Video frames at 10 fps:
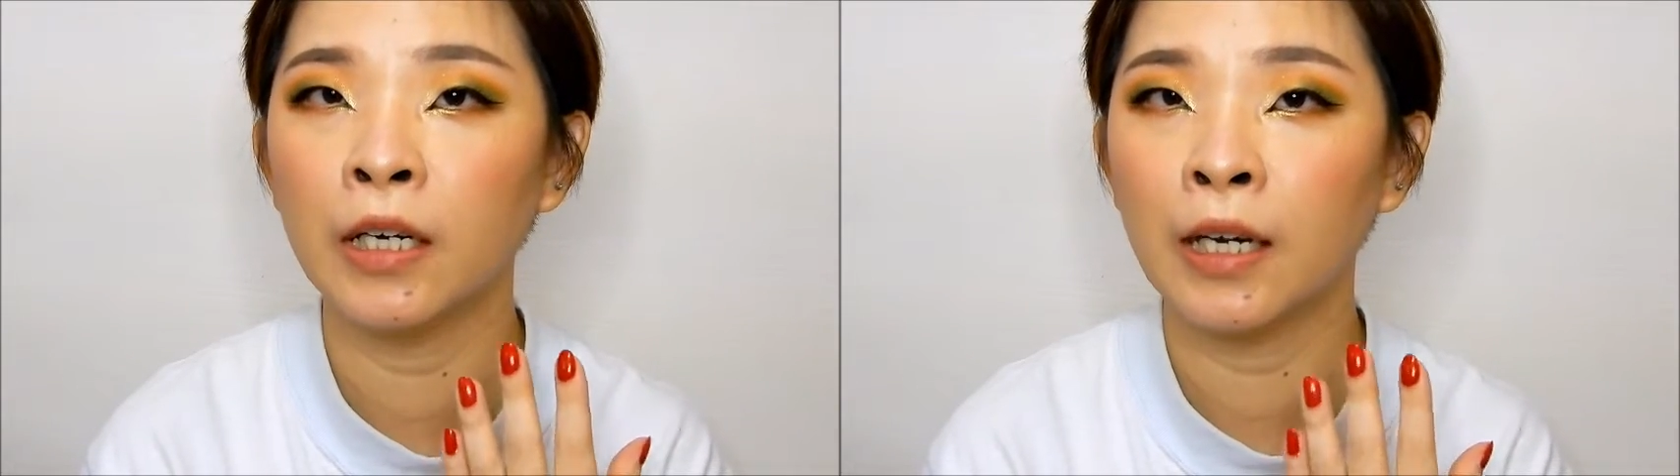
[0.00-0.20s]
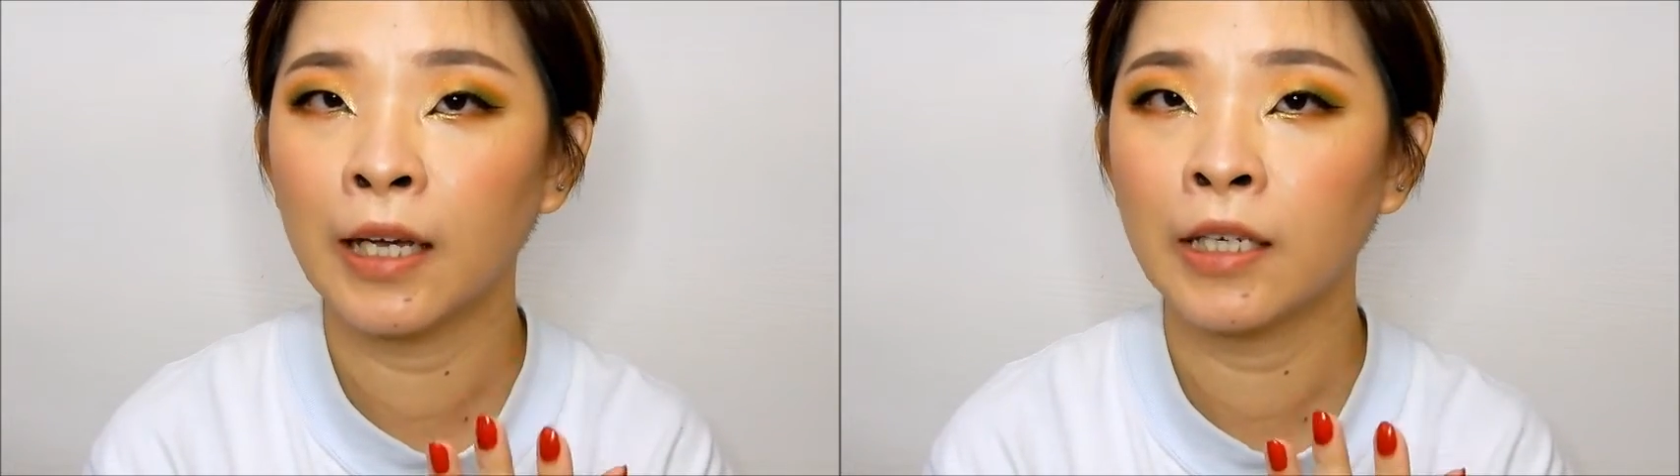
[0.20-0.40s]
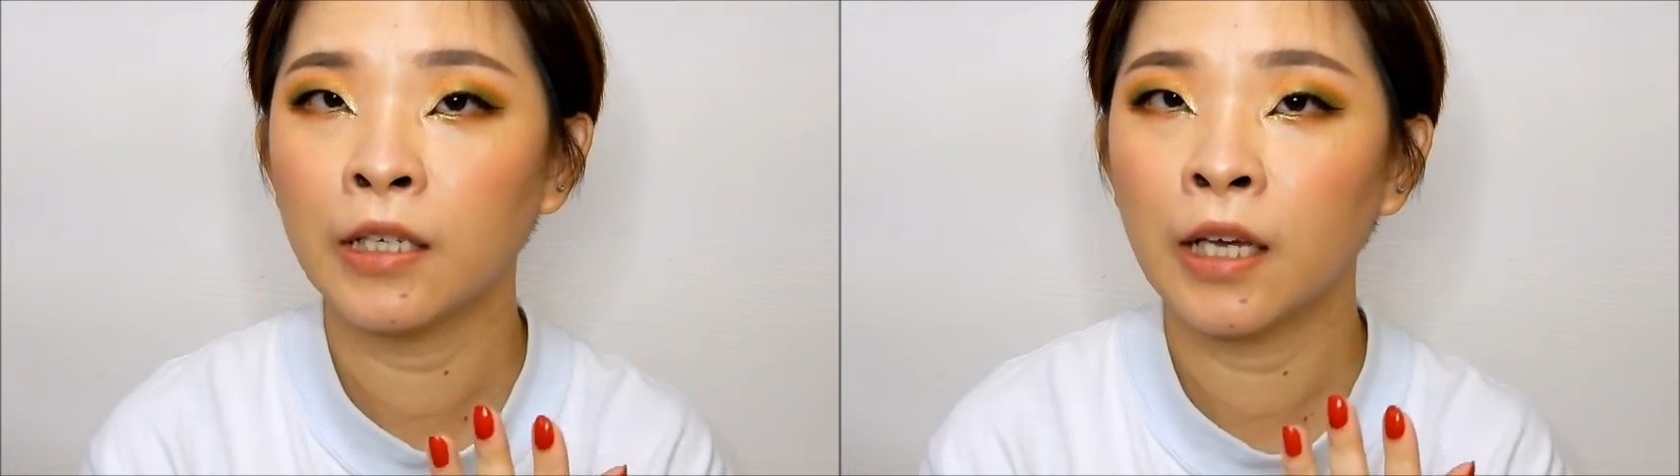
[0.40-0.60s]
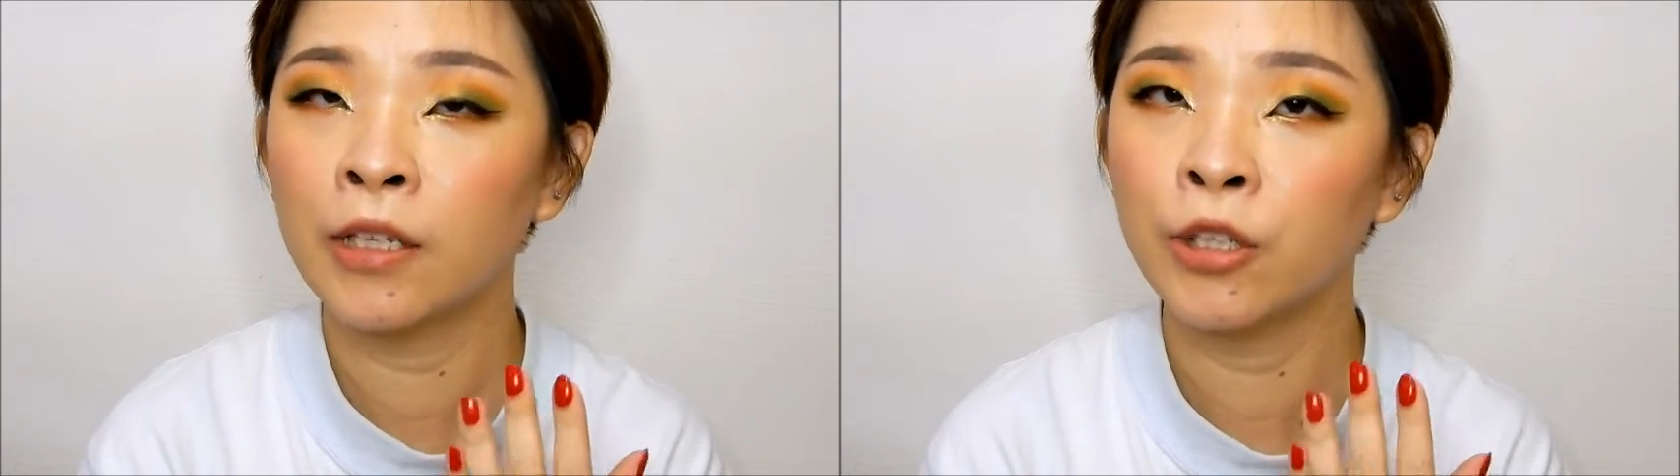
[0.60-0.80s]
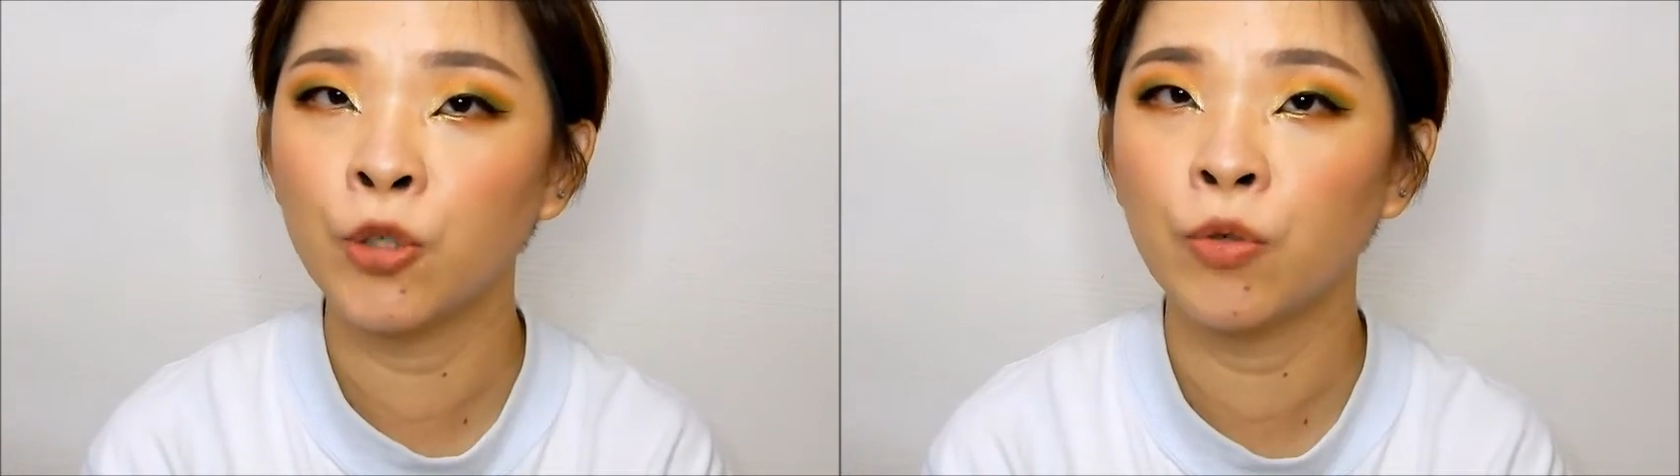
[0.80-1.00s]
light
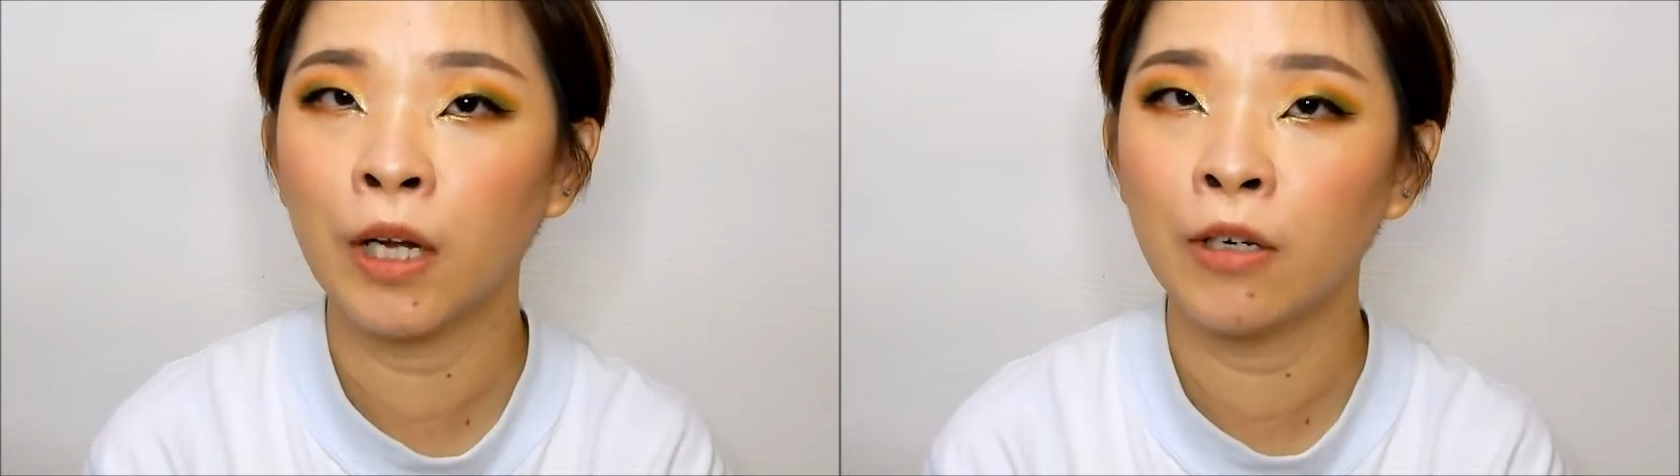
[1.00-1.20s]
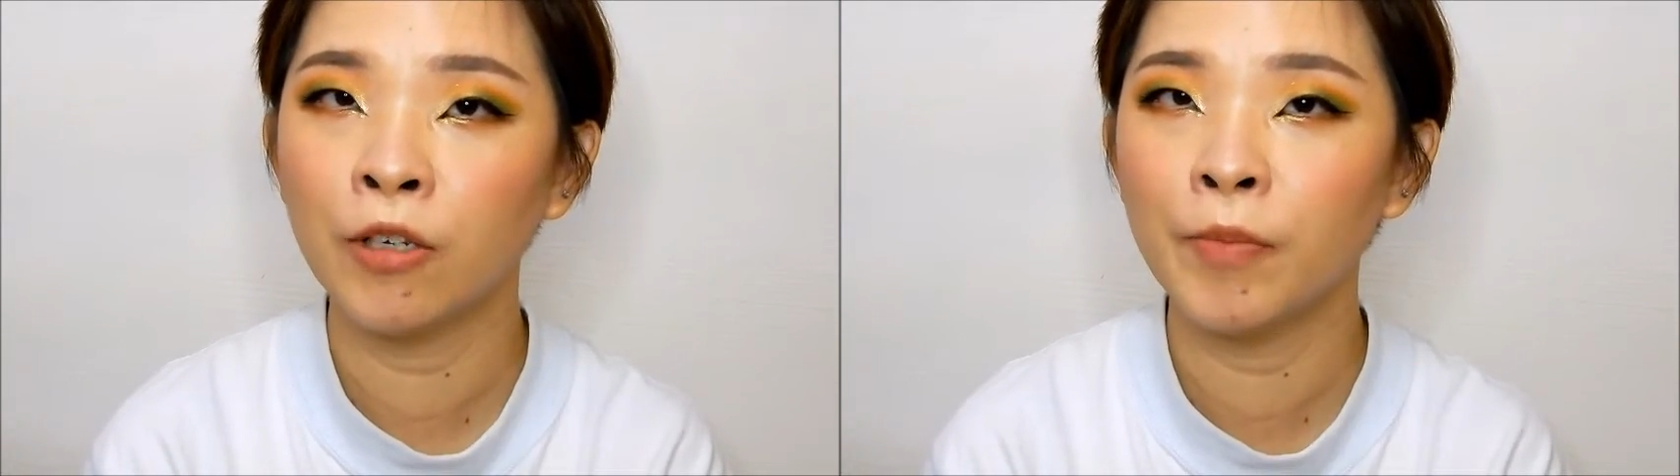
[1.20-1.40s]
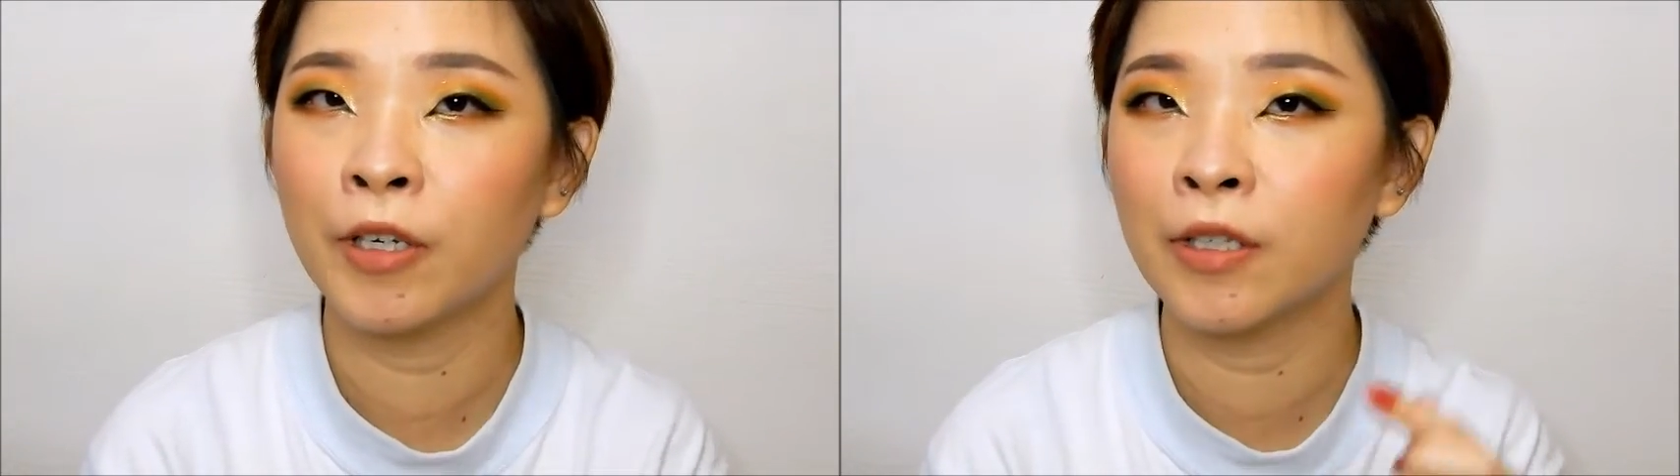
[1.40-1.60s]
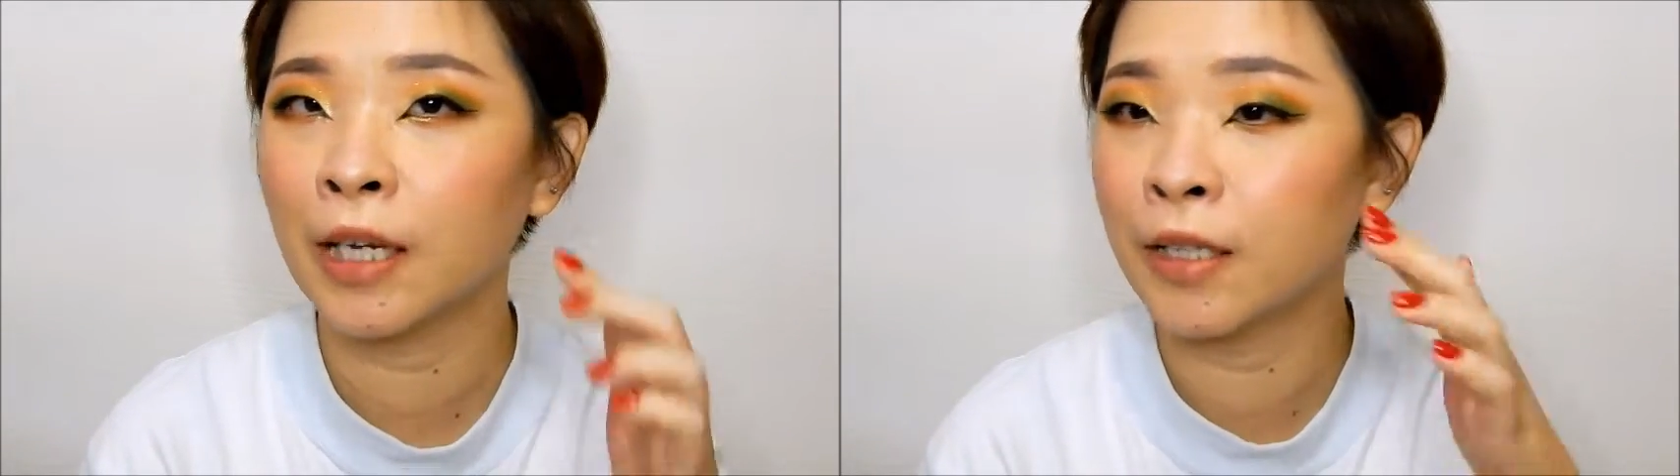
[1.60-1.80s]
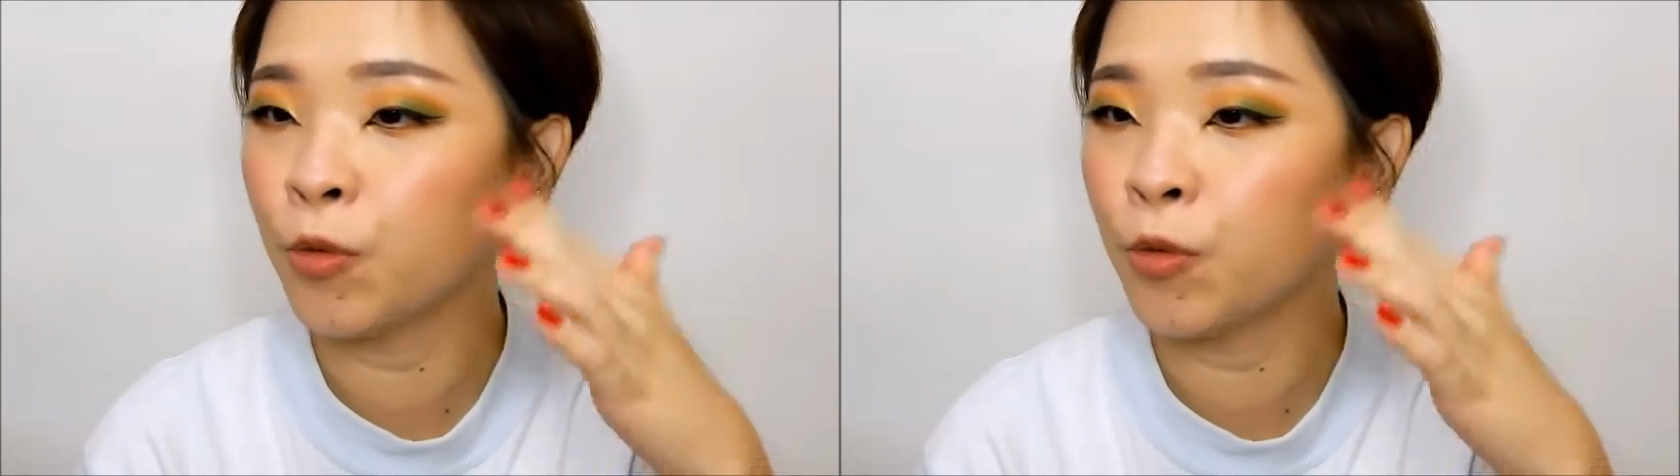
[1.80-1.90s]
and nude color because I